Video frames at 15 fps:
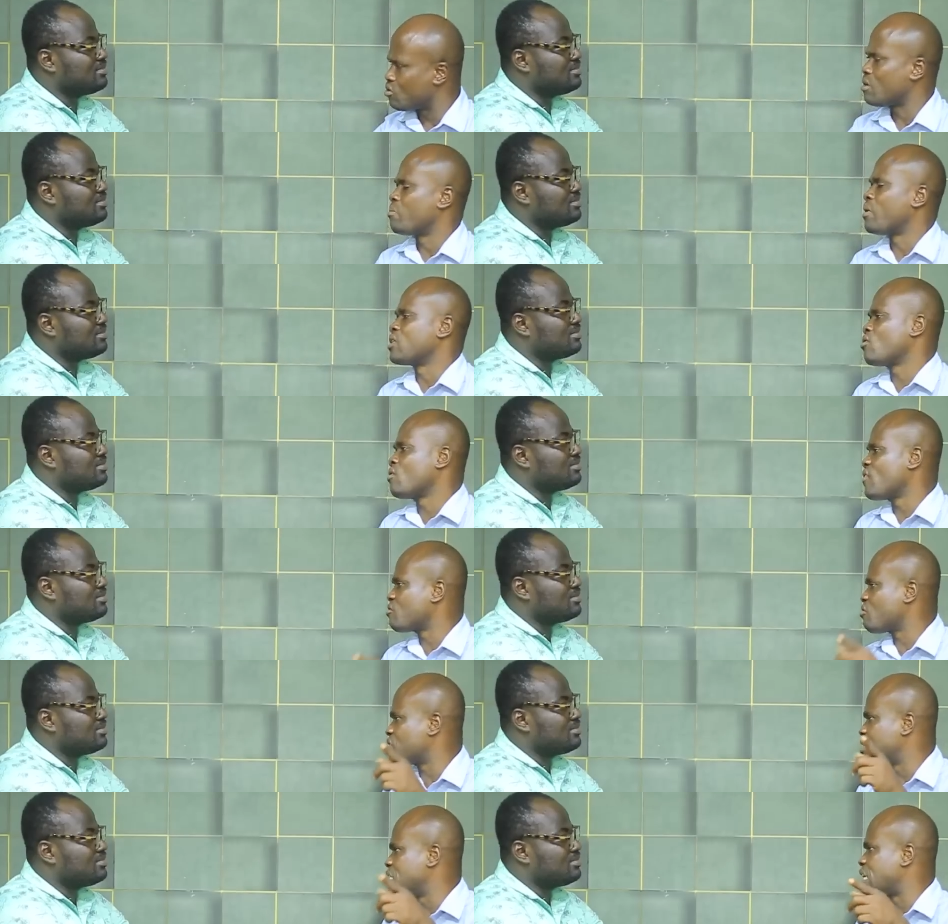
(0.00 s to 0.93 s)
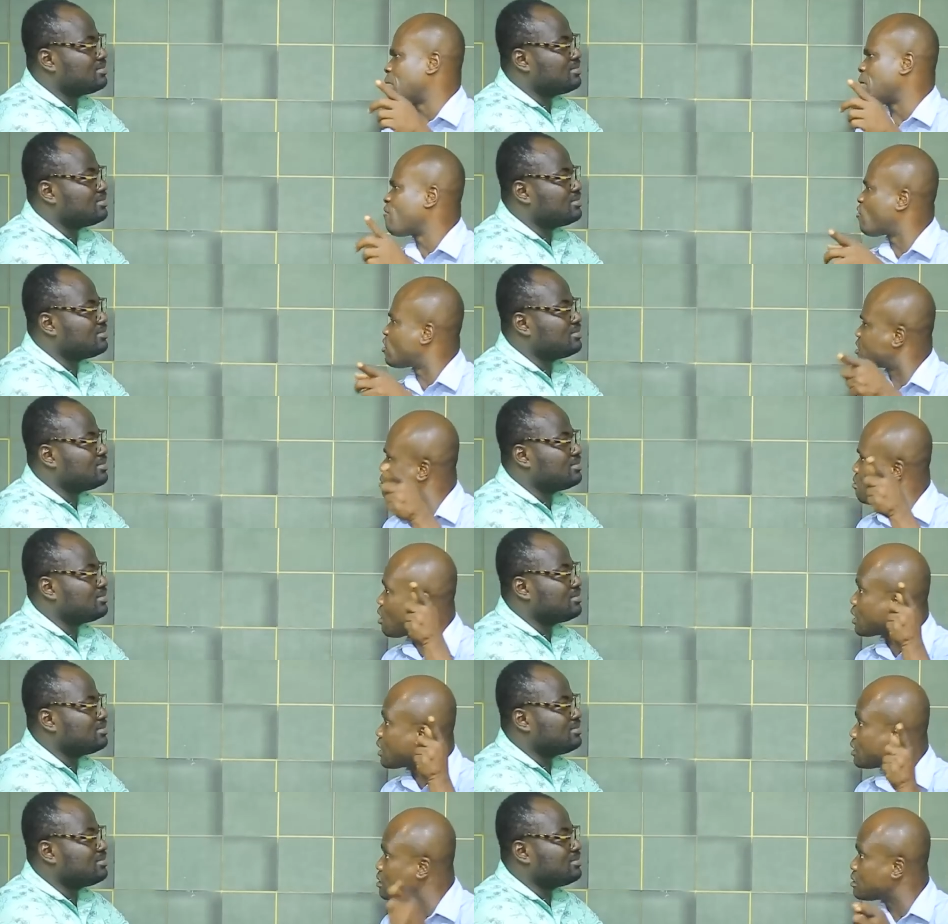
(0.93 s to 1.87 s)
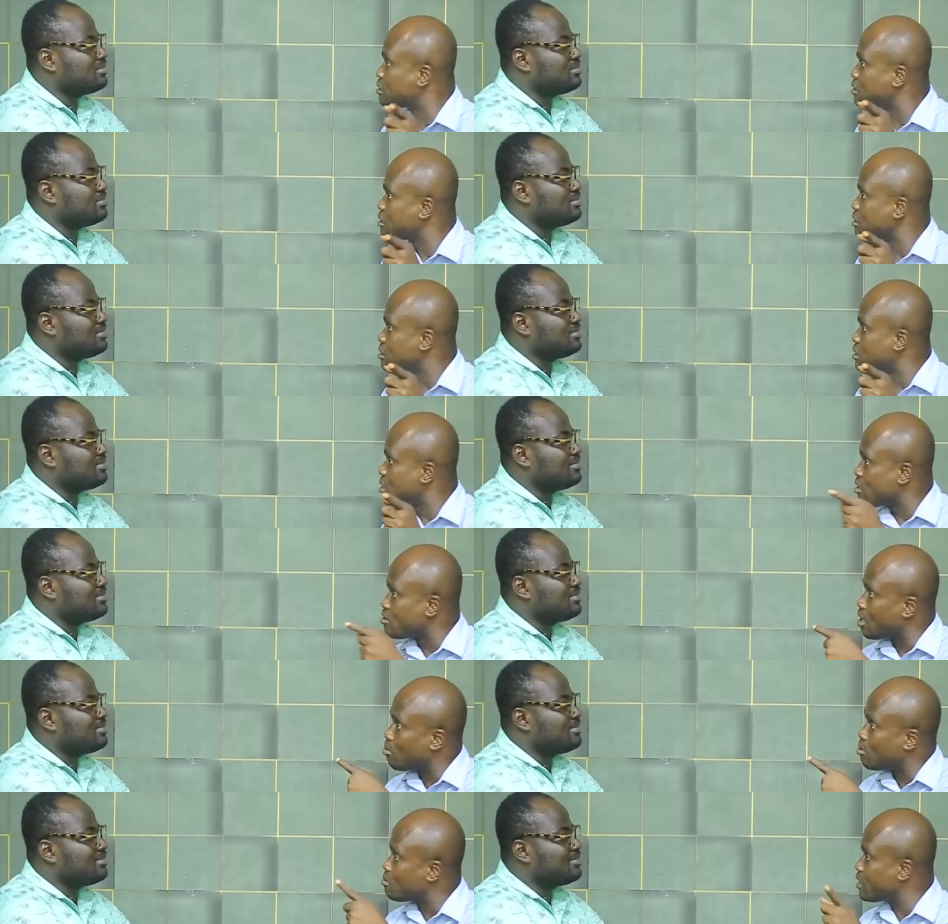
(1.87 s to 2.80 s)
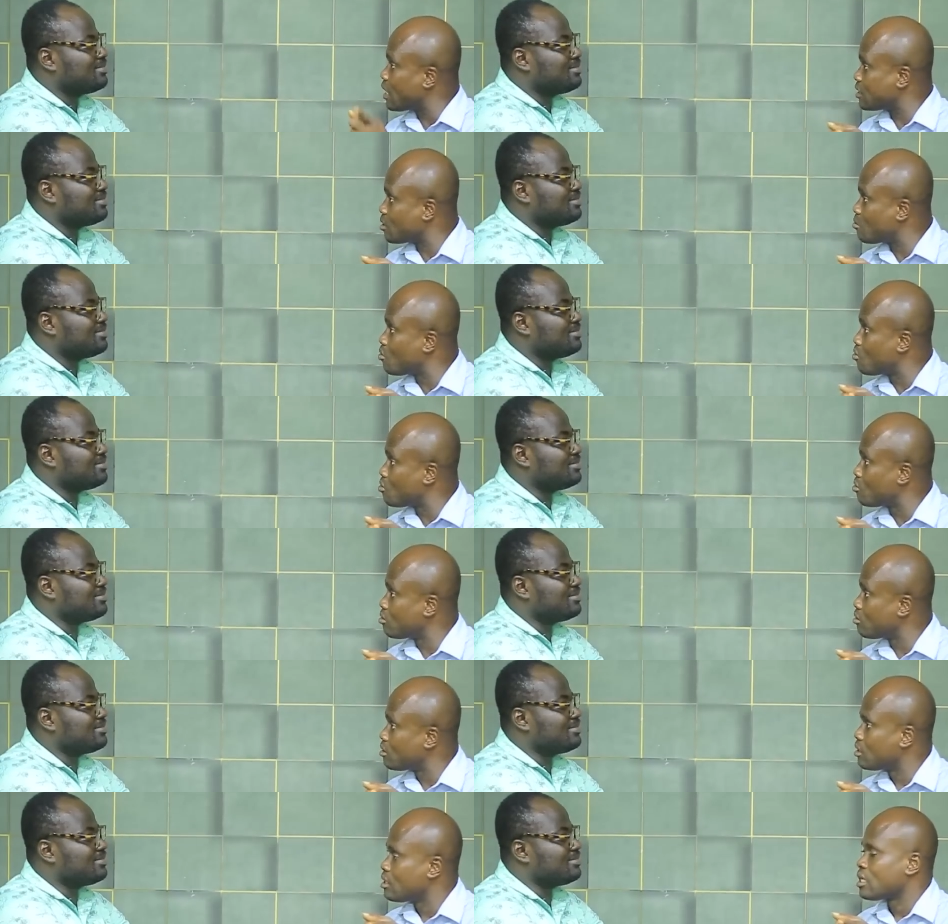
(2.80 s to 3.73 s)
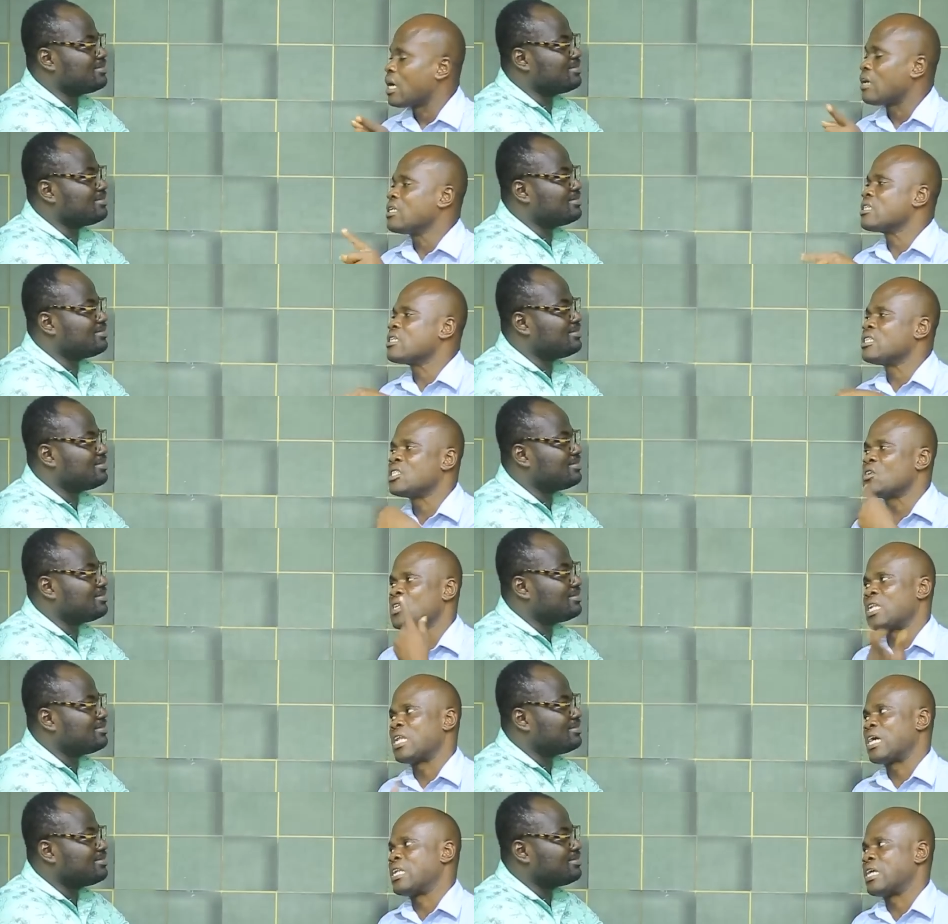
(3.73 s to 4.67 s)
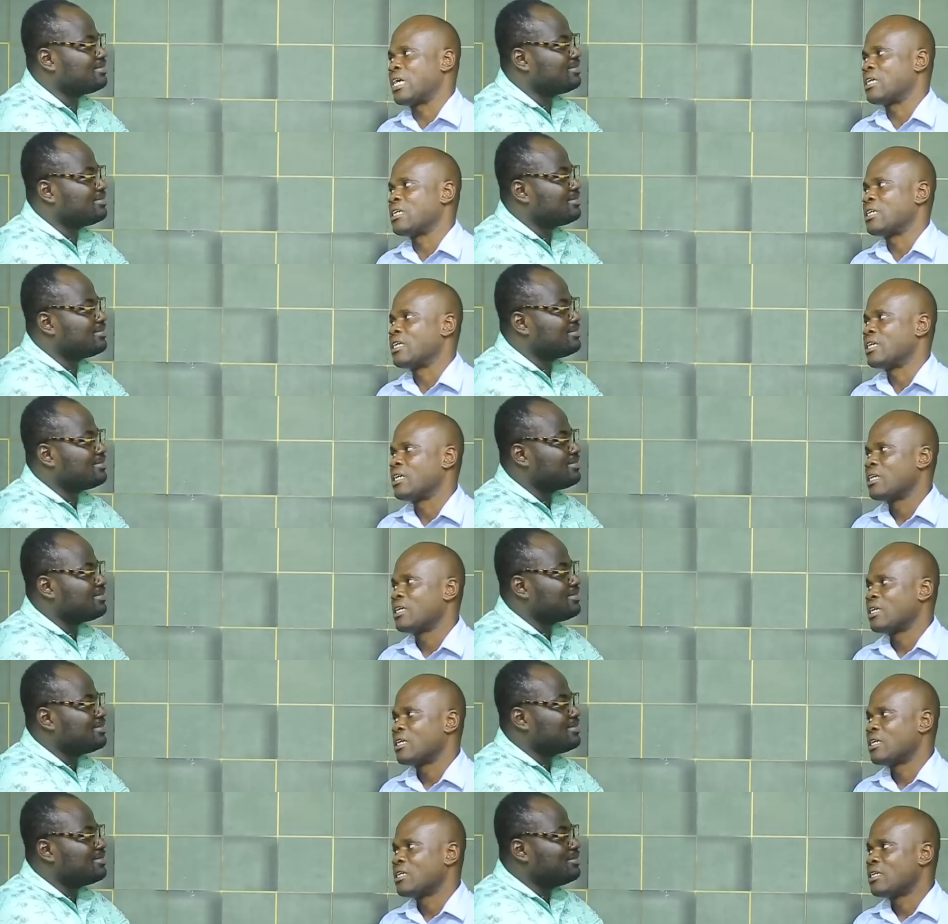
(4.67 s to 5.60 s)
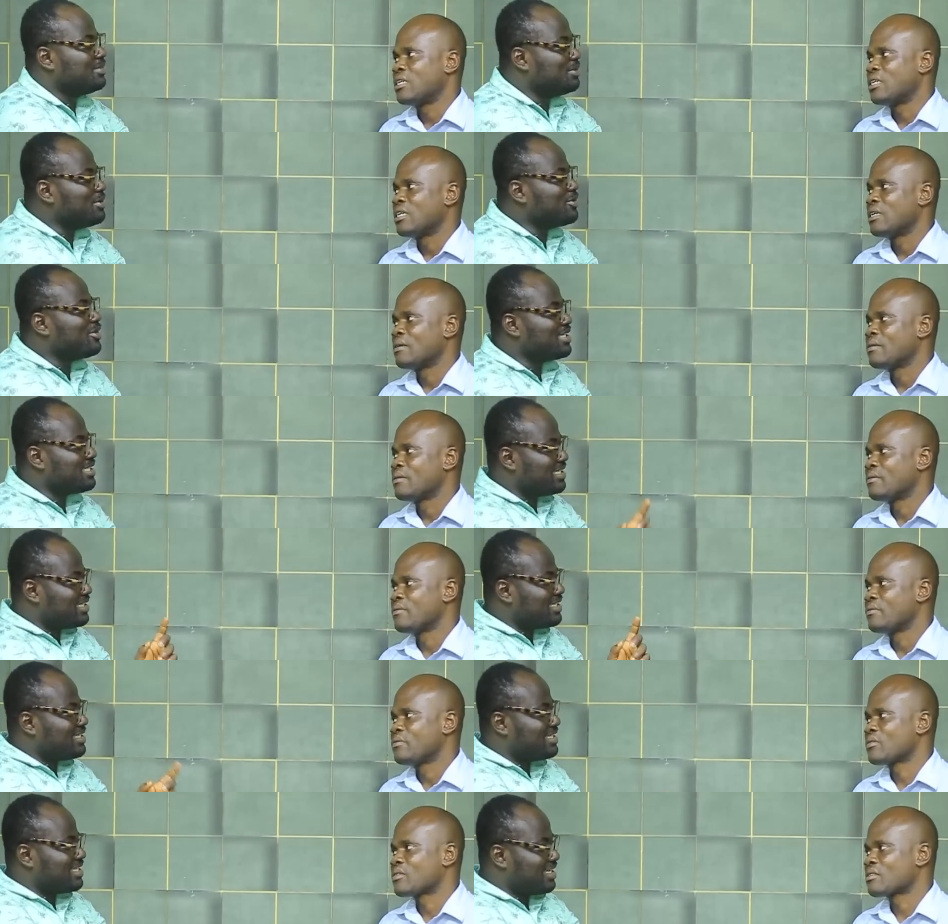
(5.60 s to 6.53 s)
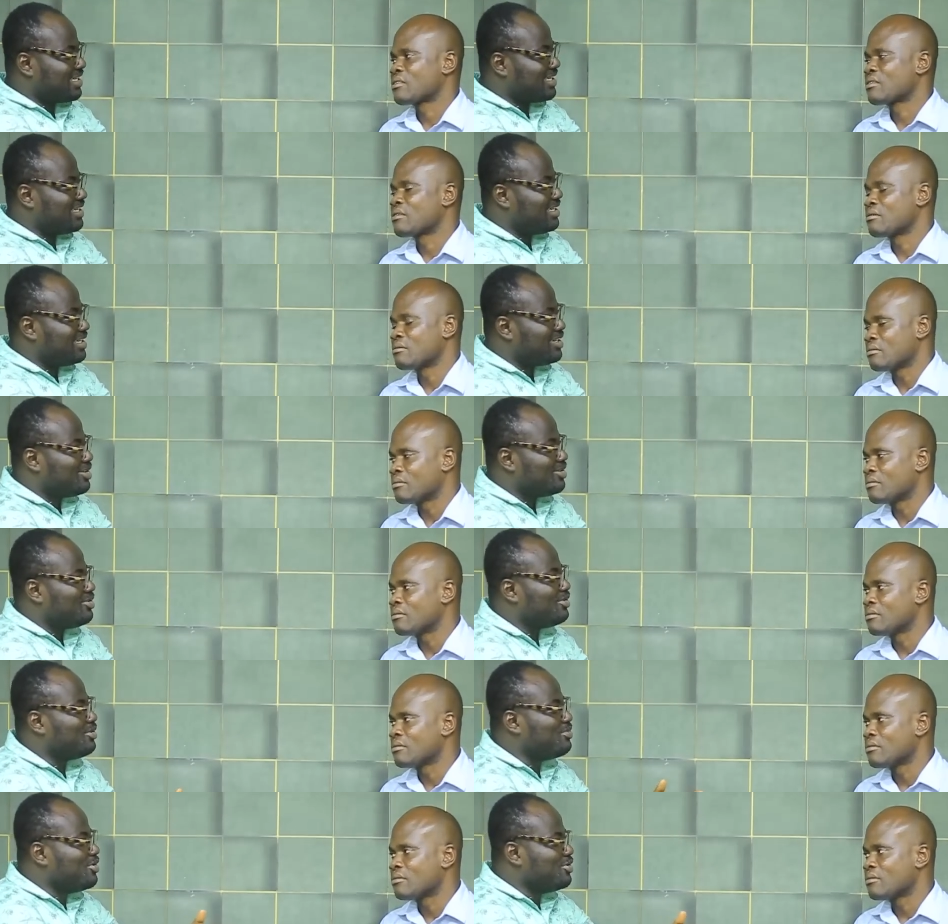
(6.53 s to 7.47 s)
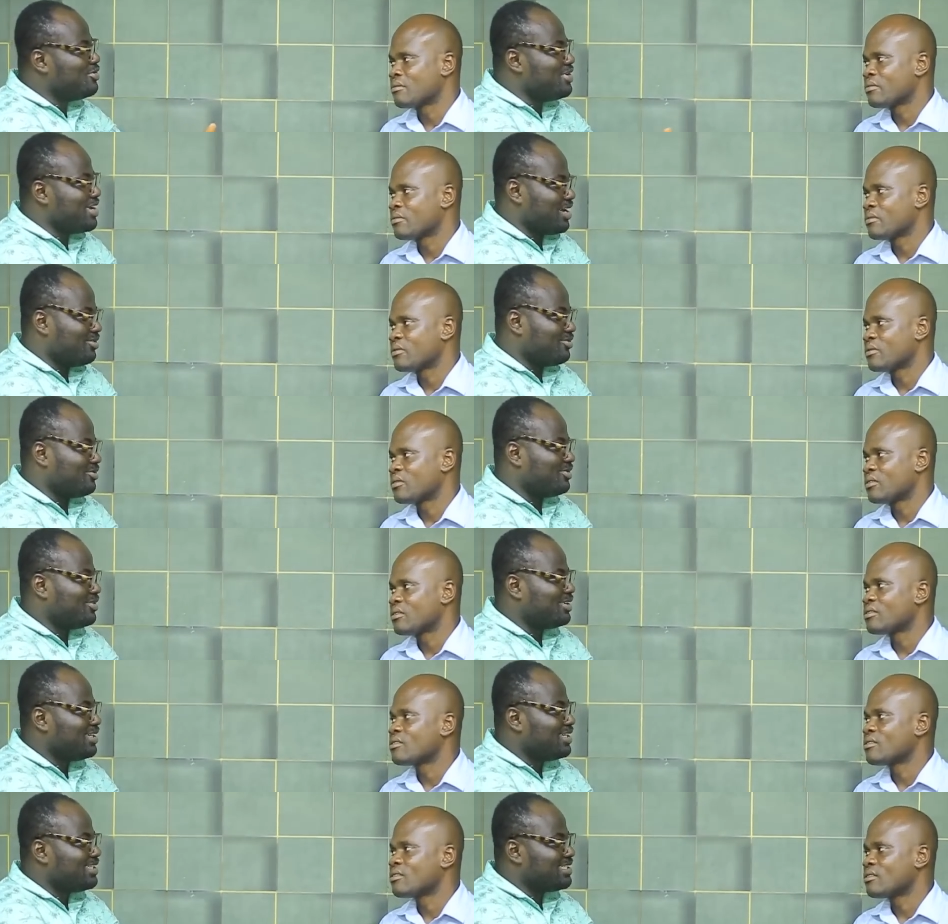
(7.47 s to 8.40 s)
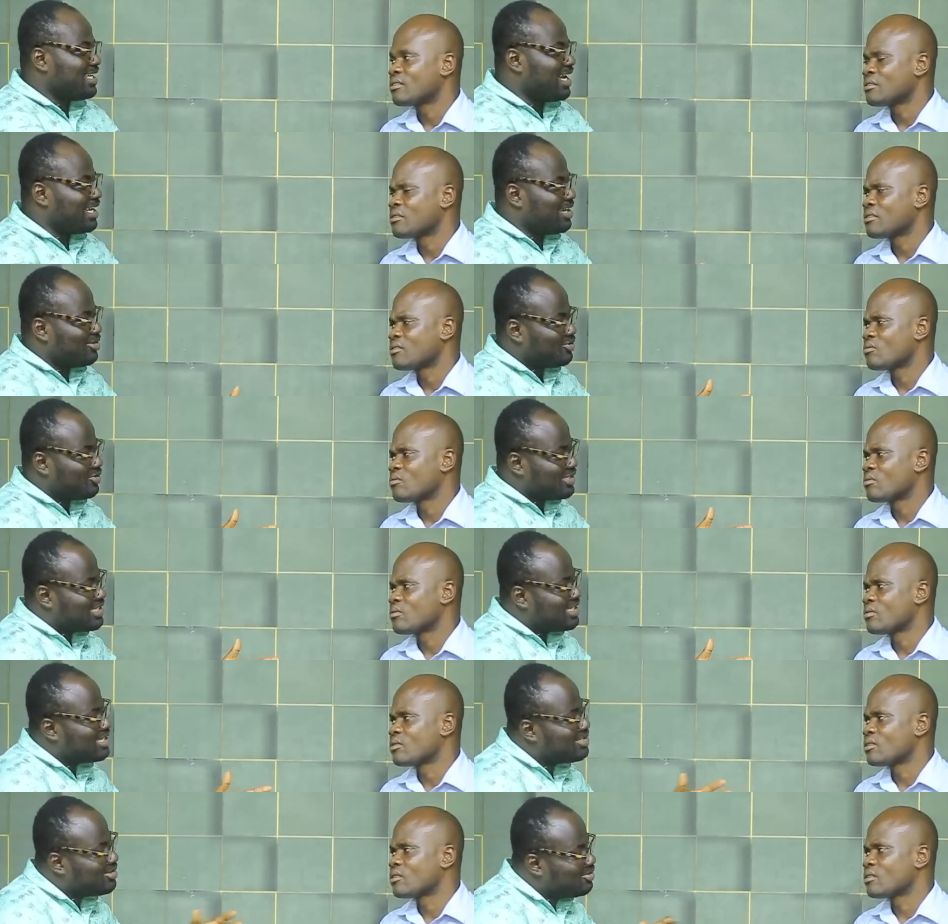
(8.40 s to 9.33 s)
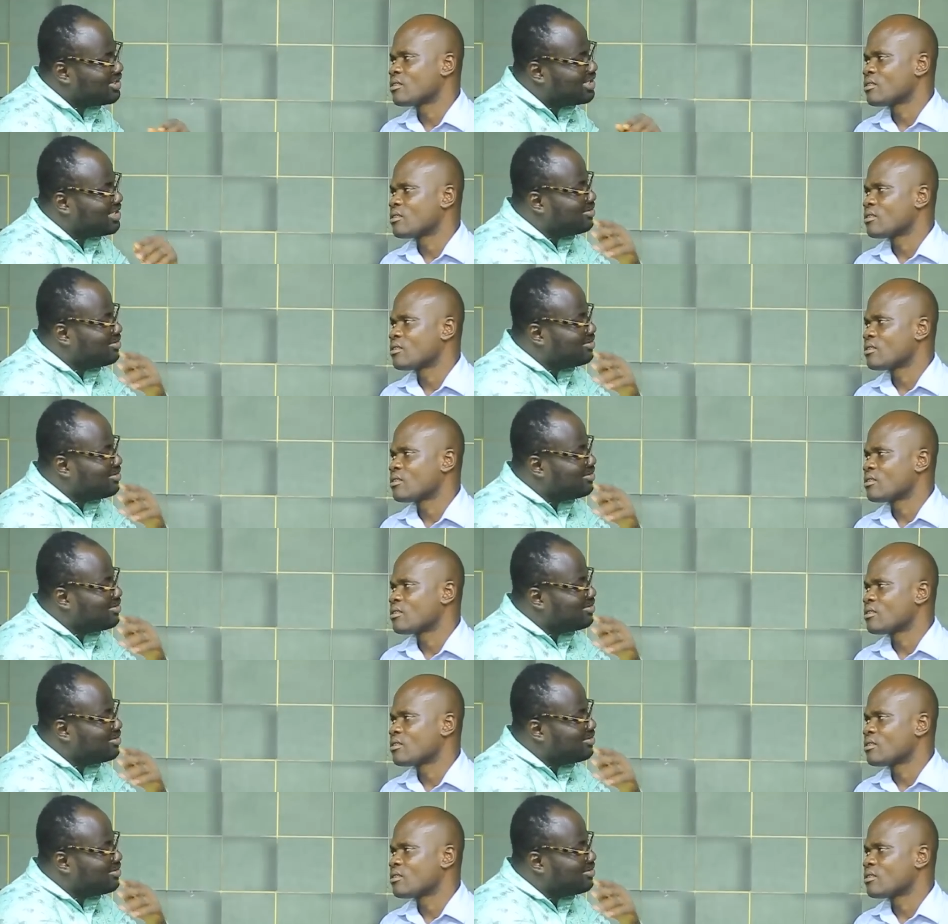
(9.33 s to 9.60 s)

Speaker 1: come, but your face was nigger month for someone came. If they are born the same move, how they get you that other.
Speaker 2: Maybe question is, Obo Diano. Sana also says she would